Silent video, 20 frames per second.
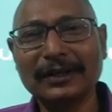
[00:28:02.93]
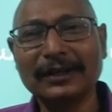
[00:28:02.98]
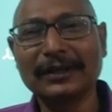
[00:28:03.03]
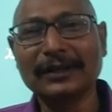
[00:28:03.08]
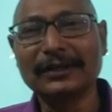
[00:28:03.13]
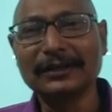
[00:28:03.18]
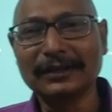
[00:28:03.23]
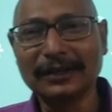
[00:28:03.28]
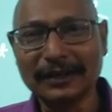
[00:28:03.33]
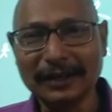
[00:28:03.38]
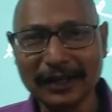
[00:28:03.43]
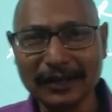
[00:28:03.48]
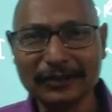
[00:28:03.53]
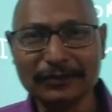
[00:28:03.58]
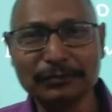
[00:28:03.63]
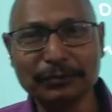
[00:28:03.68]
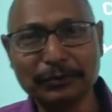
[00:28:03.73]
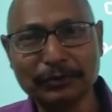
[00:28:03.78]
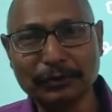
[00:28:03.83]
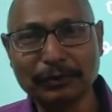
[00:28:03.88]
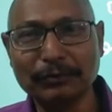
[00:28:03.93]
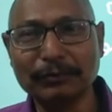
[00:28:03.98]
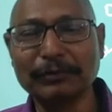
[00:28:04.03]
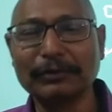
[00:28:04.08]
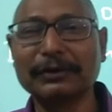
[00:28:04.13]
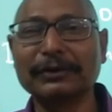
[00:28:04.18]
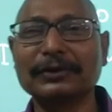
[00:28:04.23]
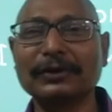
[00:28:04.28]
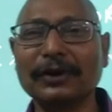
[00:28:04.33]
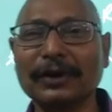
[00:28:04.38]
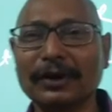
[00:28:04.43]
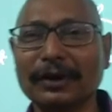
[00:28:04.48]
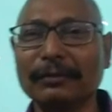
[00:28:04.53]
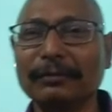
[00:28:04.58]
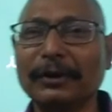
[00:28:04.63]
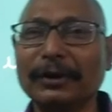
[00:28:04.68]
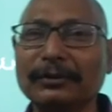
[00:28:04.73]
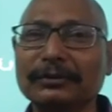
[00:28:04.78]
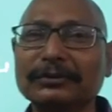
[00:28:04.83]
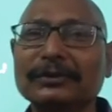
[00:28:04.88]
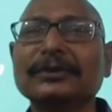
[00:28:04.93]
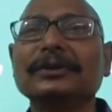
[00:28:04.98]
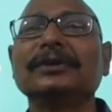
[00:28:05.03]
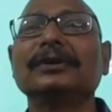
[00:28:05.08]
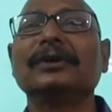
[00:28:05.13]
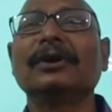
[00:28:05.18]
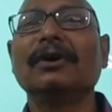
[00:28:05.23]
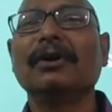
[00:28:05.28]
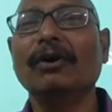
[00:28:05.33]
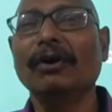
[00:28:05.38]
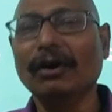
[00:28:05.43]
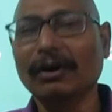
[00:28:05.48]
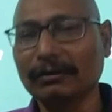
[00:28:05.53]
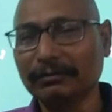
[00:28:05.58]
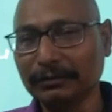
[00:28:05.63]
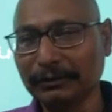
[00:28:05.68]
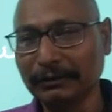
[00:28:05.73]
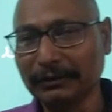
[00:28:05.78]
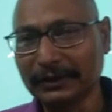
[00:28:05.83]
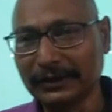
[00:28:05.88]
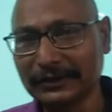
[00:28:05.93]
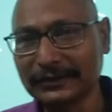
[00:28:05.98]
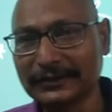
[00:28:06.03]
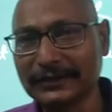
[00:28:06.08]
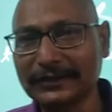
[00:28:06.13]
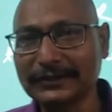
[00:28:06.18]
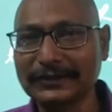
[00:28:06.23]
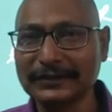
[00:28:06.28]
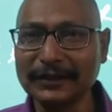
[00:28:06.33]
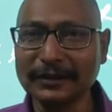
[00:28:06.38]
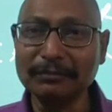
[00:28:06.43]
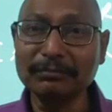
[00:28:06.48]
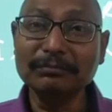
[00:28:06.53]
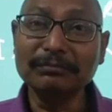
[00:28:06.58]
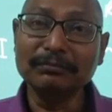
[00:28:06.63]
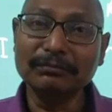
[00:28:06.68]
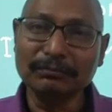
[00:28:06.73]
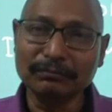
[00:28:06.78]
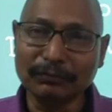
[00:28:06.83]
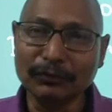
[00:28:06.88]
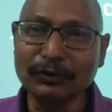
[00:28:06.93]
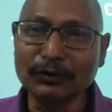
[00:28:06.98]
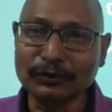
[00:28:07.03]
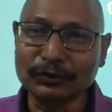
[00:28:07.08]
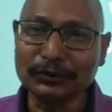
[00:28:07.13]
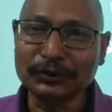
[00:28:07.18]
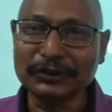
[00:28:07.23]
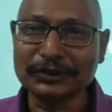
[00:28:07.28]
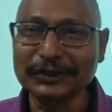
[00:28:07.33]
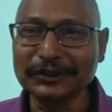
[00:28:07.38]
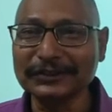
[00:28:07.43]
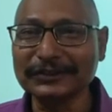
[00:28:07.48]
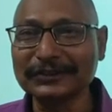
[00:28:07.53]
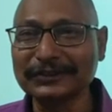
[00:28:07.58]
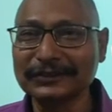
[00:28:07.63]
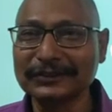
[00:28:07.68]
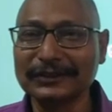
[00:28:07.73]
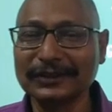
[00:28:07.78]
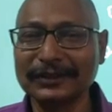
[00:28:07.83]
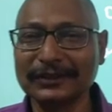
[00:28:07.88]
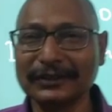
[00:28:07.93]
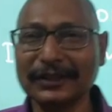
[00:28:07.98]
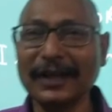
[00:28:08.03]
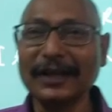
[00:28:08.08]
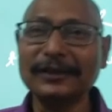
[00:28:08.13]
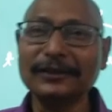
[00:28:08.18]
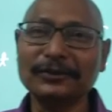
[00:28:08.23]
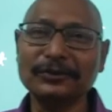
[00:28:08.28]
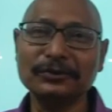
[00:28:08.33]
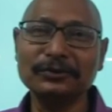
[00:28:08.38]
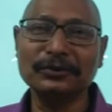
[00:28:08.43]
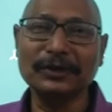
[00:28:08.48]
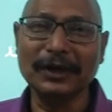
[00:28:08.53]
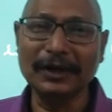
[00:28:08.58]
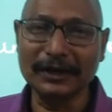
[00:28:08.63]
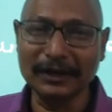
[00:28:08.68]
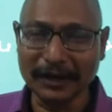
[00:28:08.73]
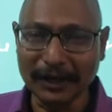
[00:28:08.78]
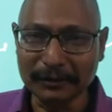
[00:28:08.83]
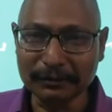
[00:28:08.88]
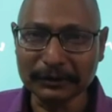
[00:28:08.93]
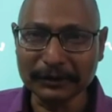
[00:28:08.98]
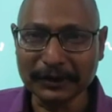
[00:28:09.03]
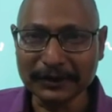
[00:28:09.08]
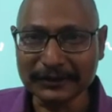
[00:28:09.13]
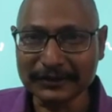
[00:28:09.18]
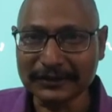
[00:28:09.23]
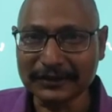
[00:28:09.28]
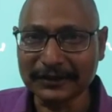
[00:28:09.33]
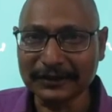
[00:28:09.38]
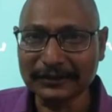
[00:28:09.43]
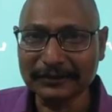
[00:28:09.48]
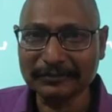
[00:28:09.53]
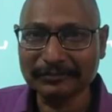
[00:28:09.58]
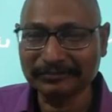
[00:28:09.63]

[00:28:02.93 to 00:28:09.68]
In the next video we will talk about, or we will discuss some more questions. Thank you and have a nice day.